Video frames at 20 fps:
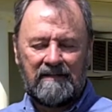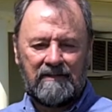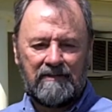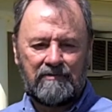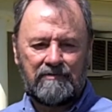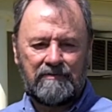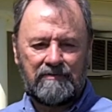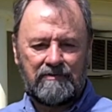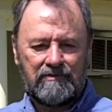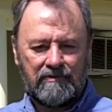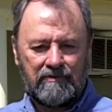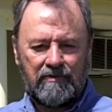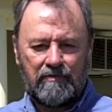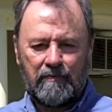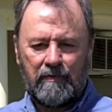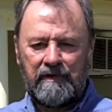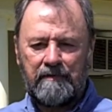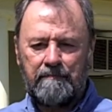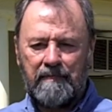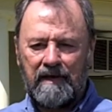This was a
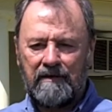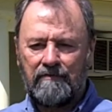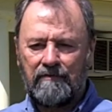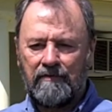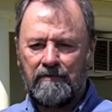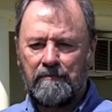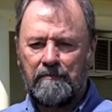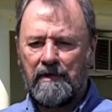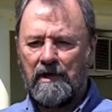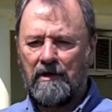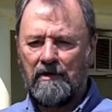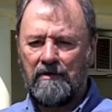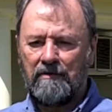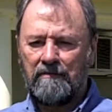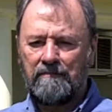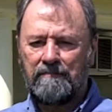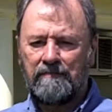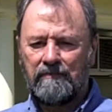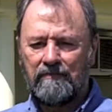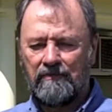3-bedroom
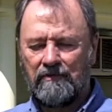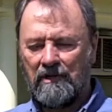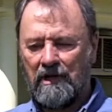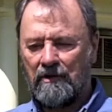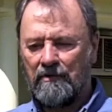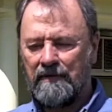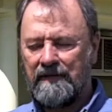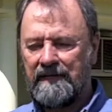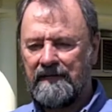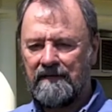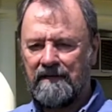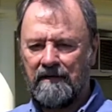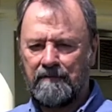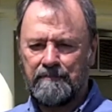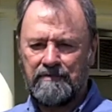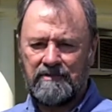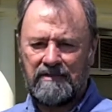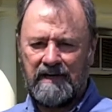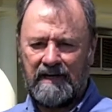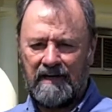home, no heat
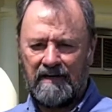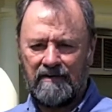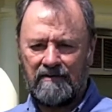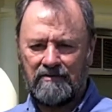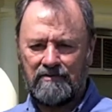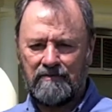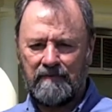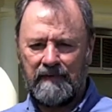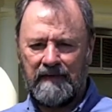upstairs.